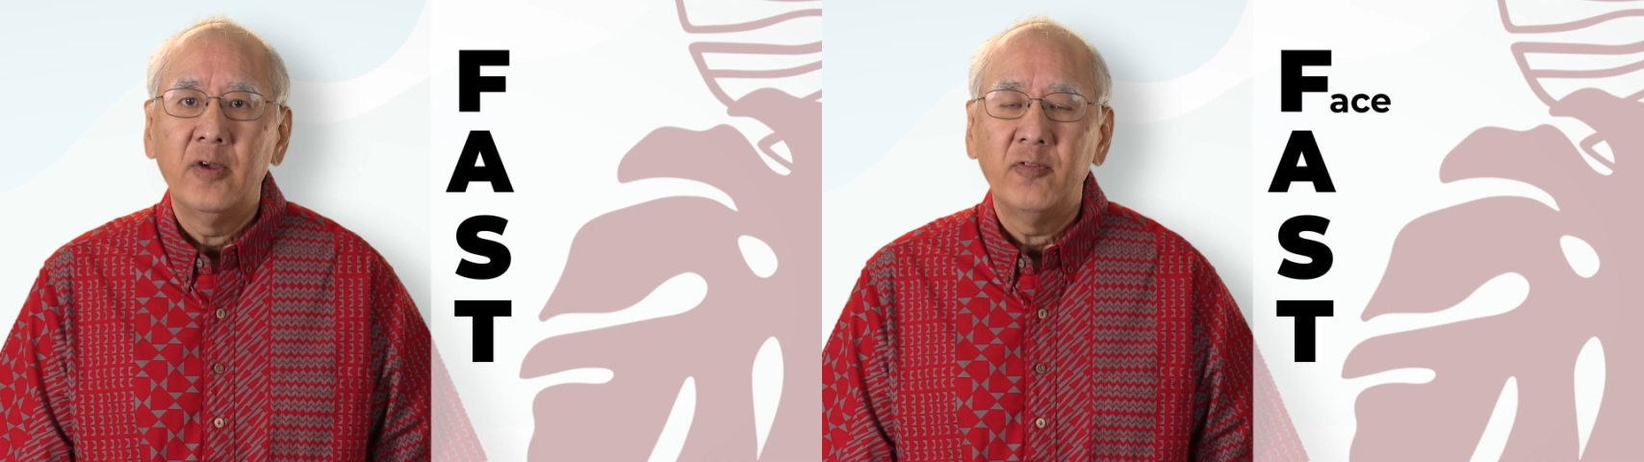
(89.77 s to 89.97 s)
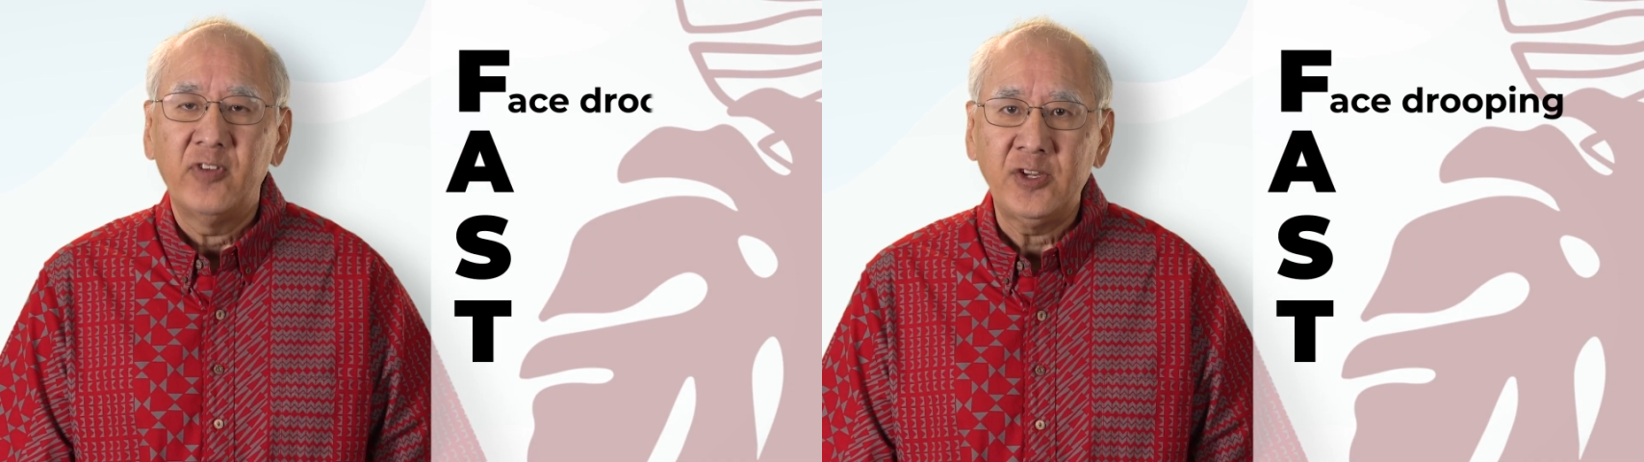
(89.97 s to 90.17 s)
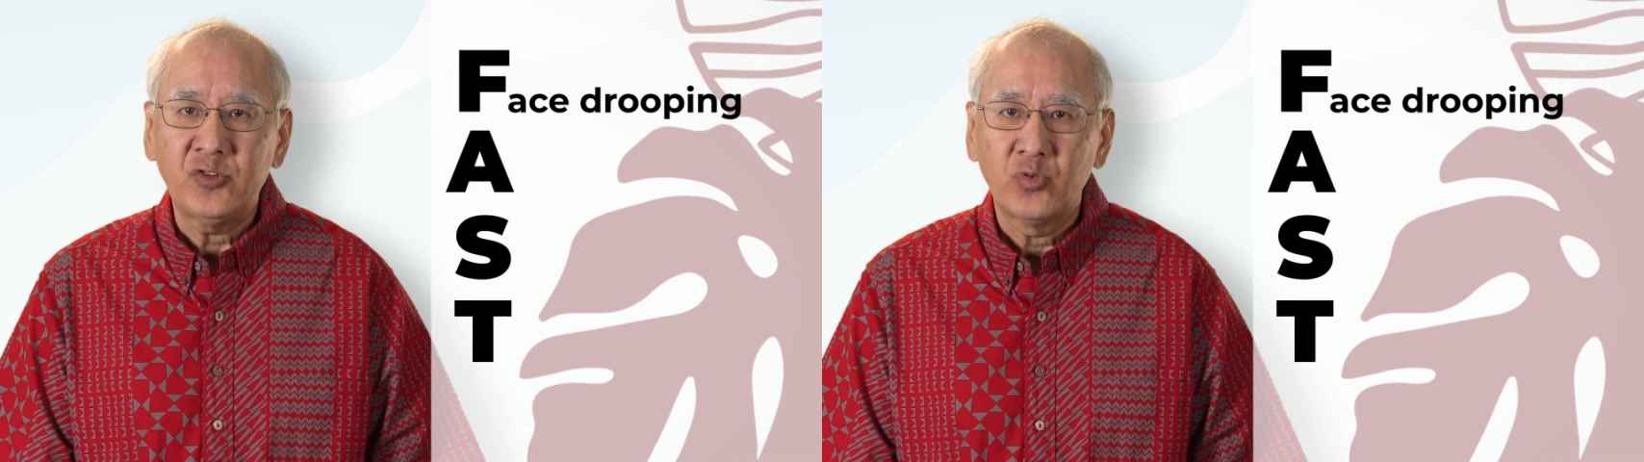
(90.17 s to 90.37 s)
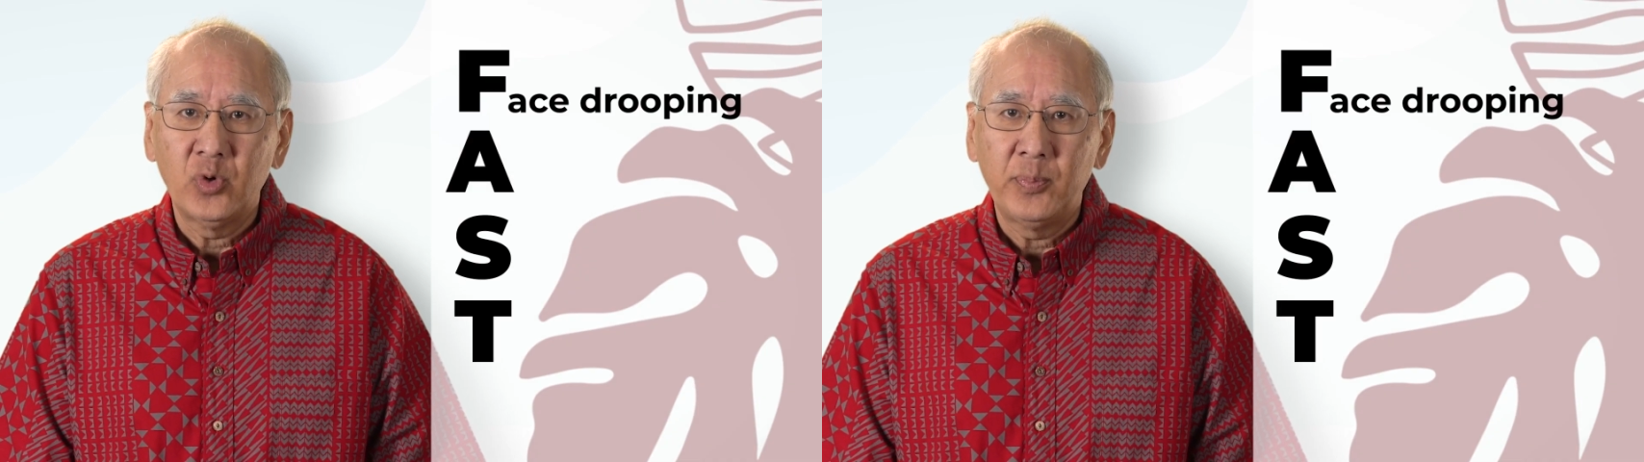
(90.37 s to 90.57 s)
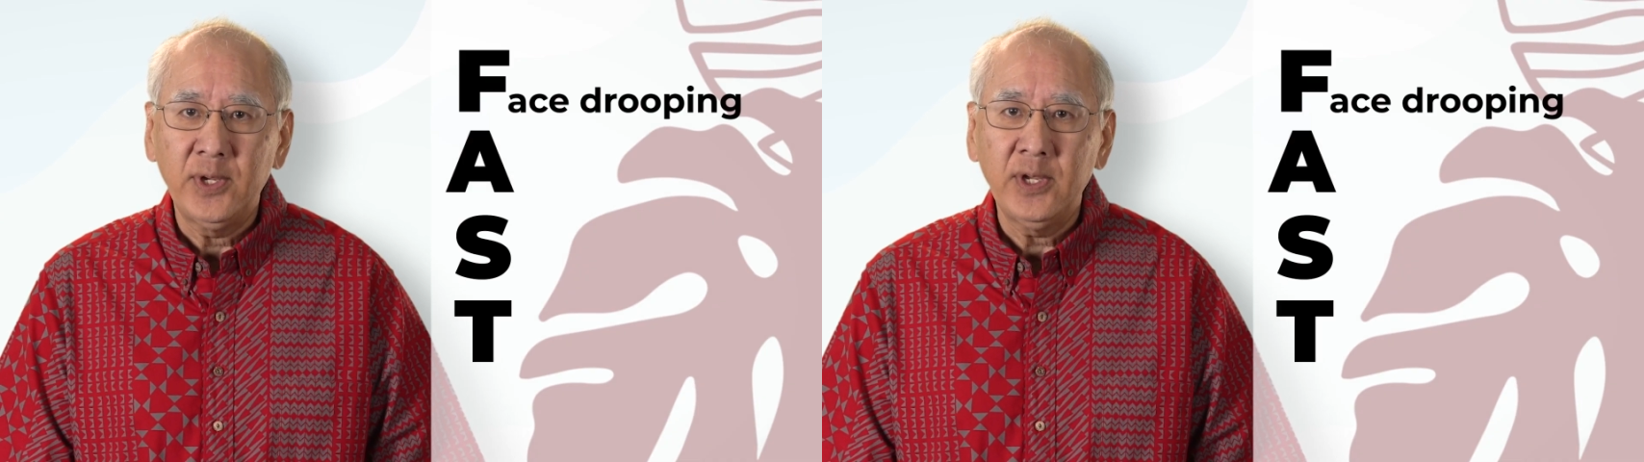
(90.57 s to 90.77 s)
Face
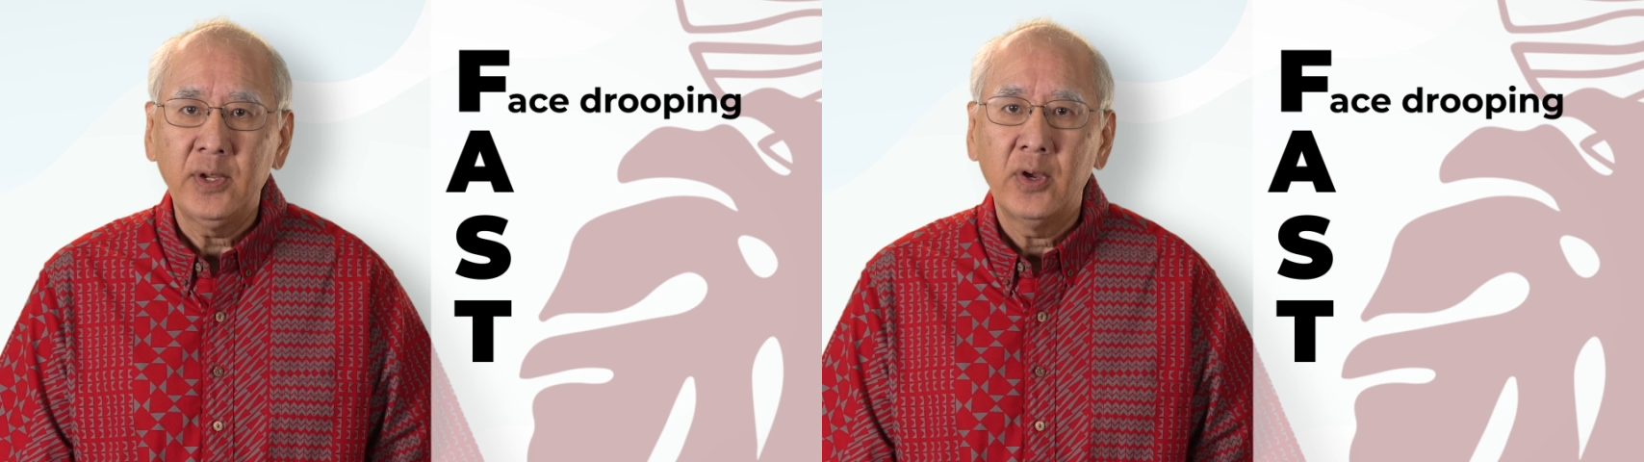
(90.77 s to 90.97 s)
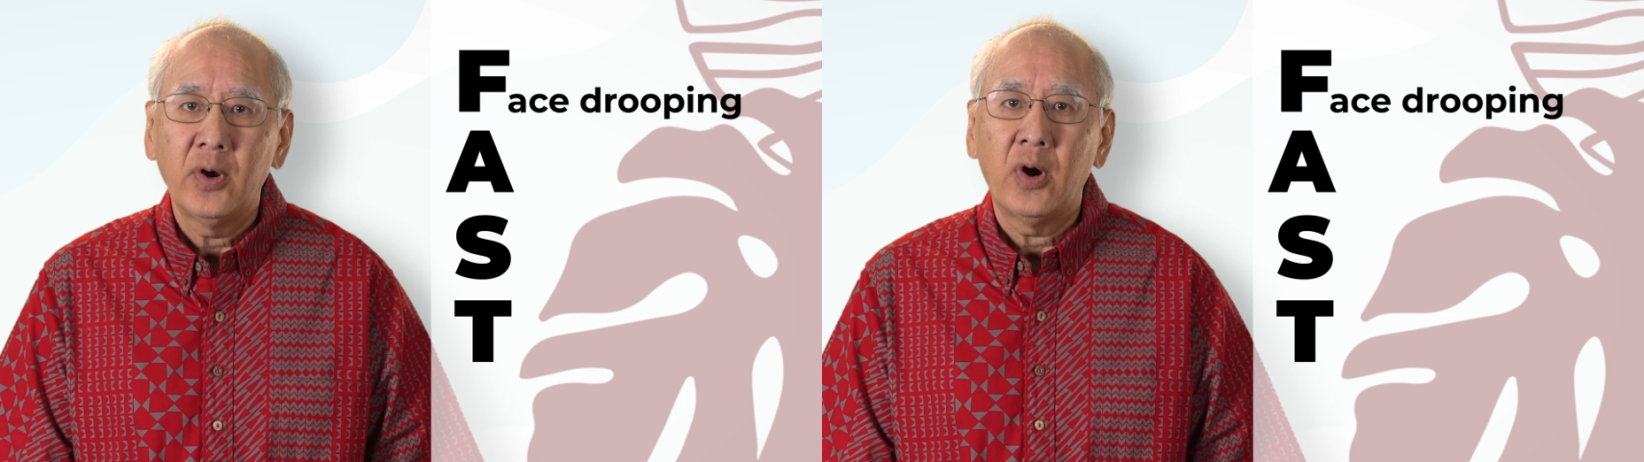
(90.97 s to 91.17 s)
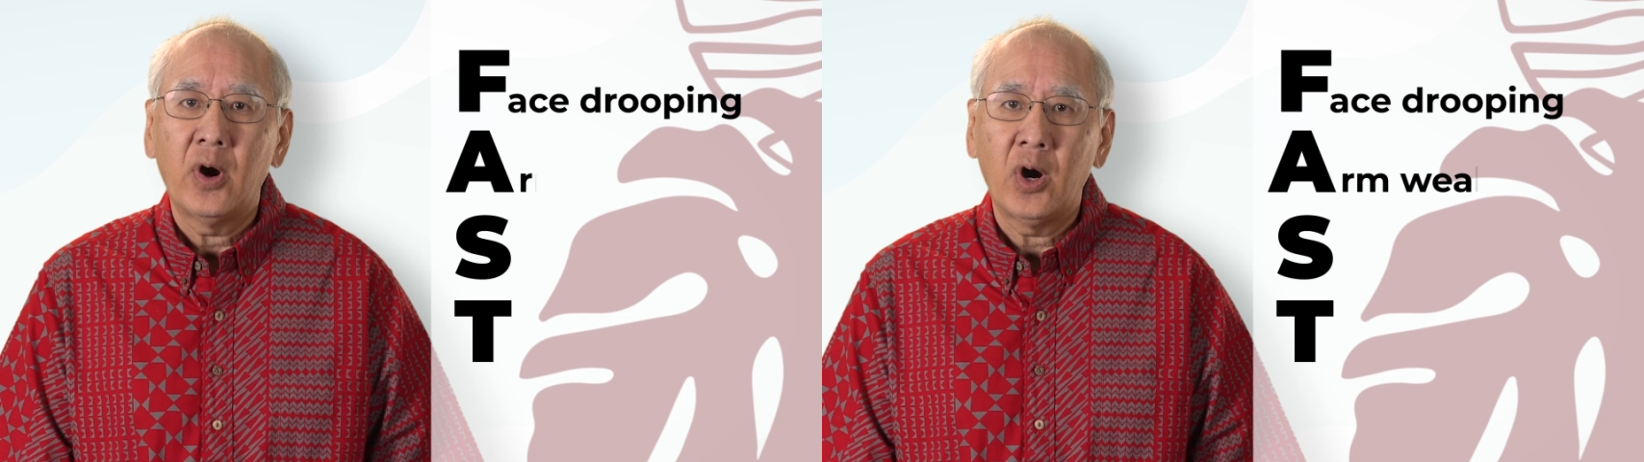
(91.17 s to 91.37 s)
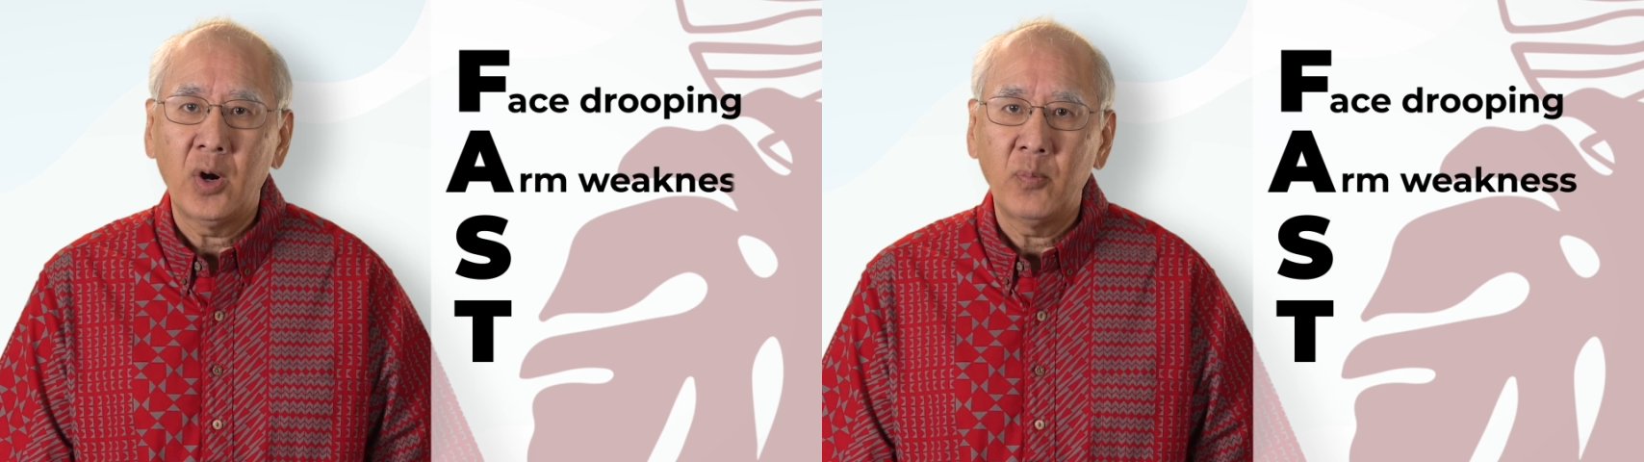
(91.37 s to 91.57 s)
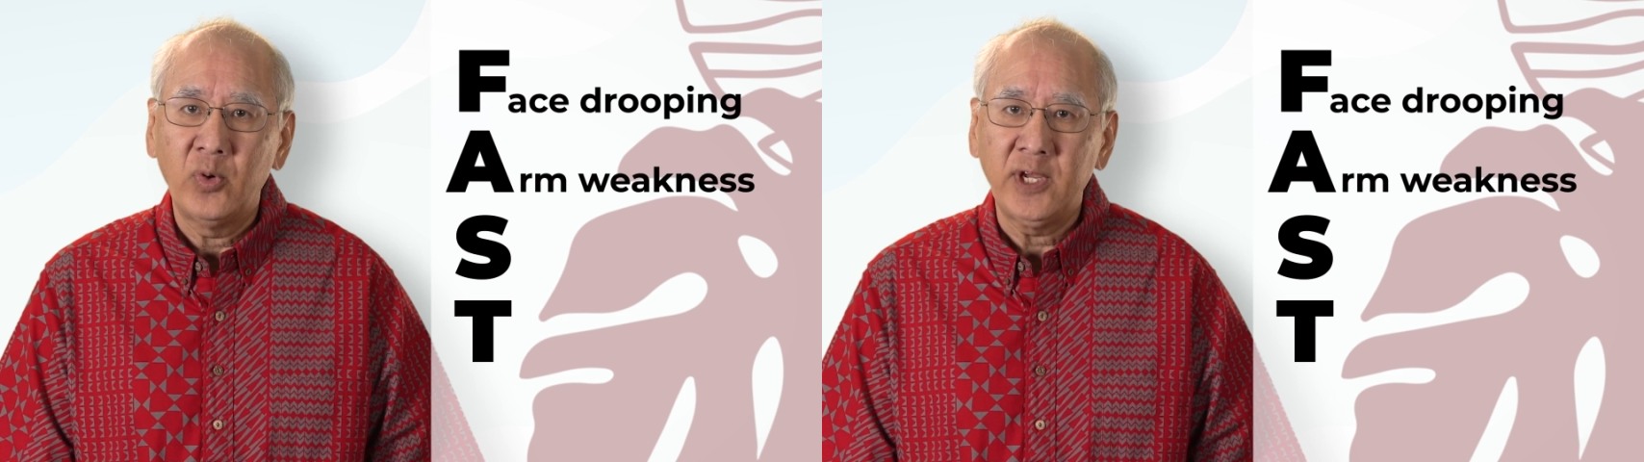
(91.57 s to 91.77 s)
drooping,
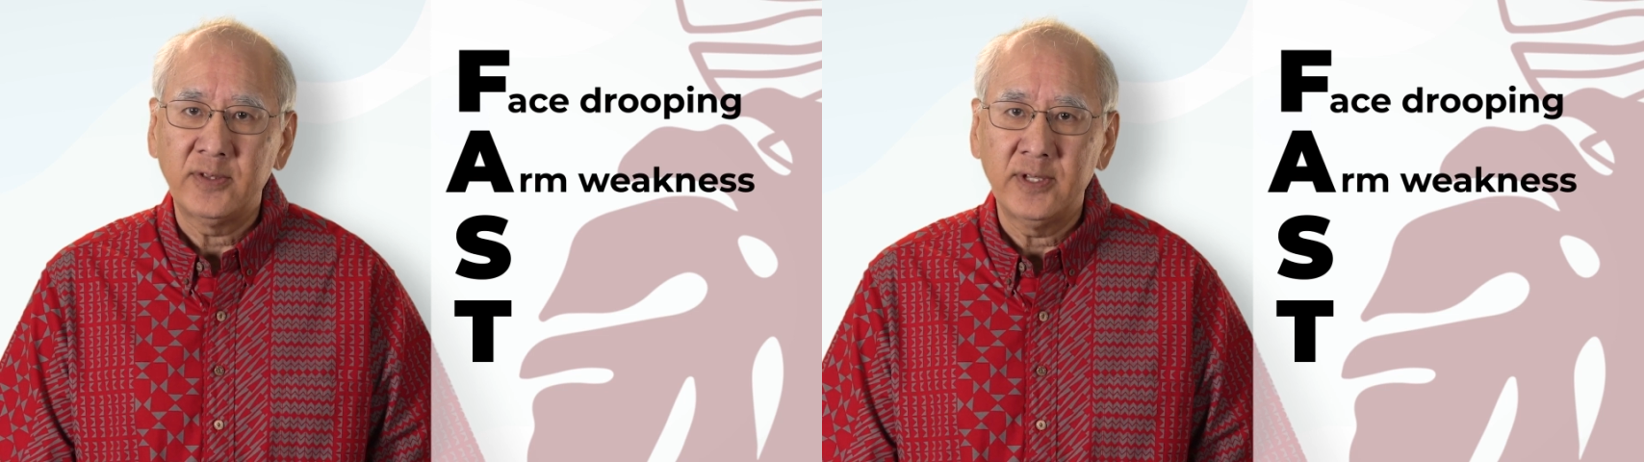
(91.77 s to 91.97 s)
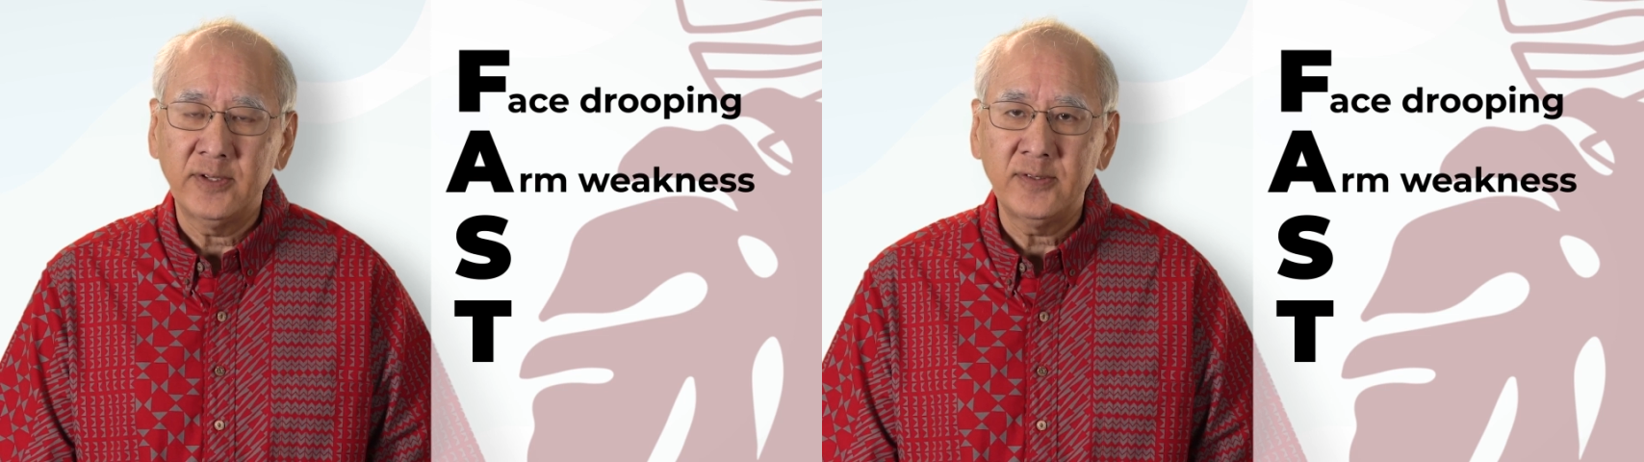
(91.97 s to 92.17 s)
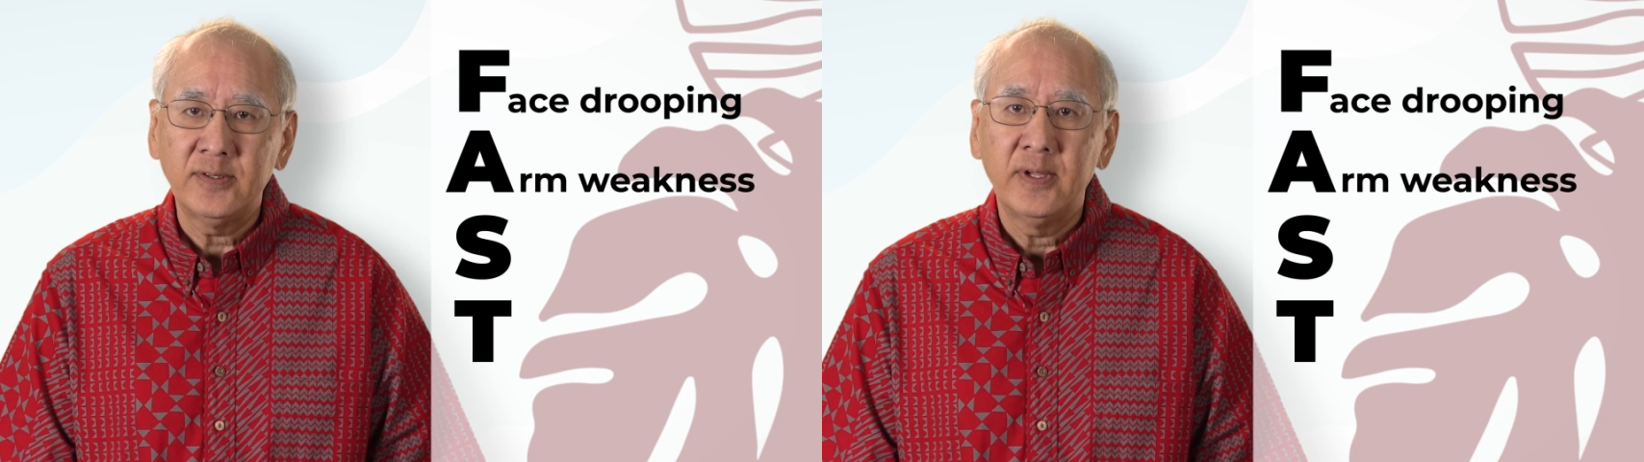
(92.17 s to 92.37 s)
arm weakness,